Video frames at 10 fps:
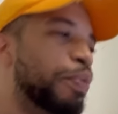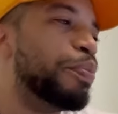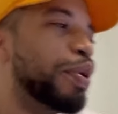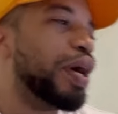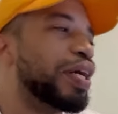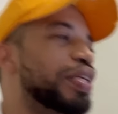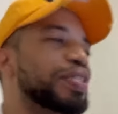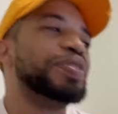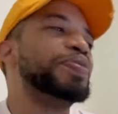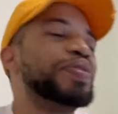but,
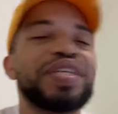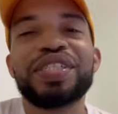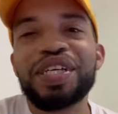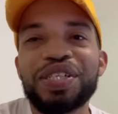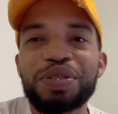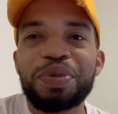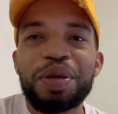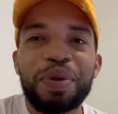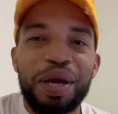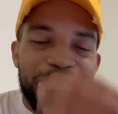because he on some
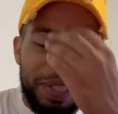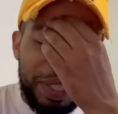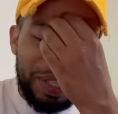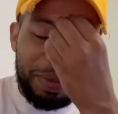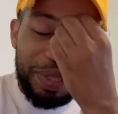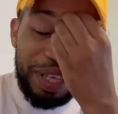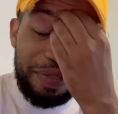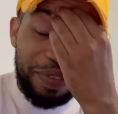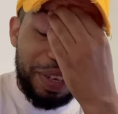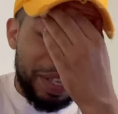hip-hop shit. I'm saying, he
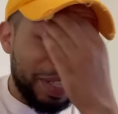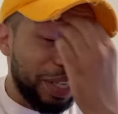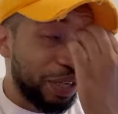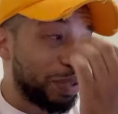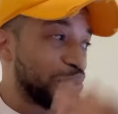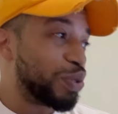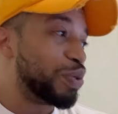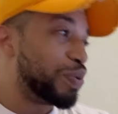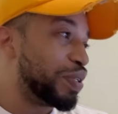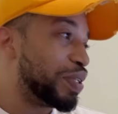funny as hell, too.
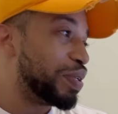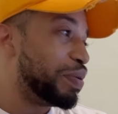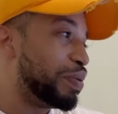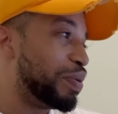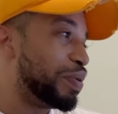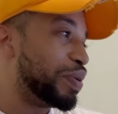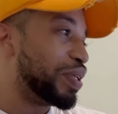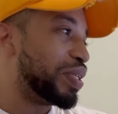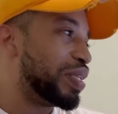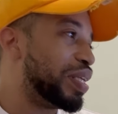
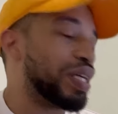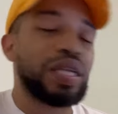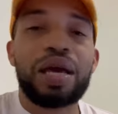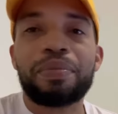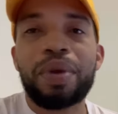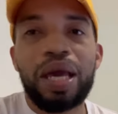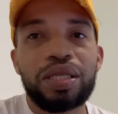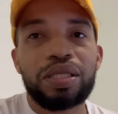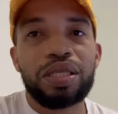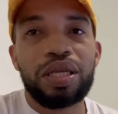Nigga not
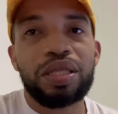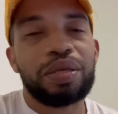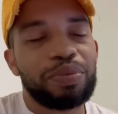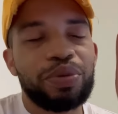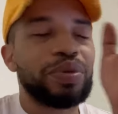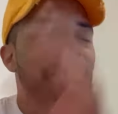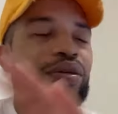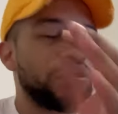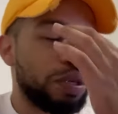matching nothing, but we ain't going to talk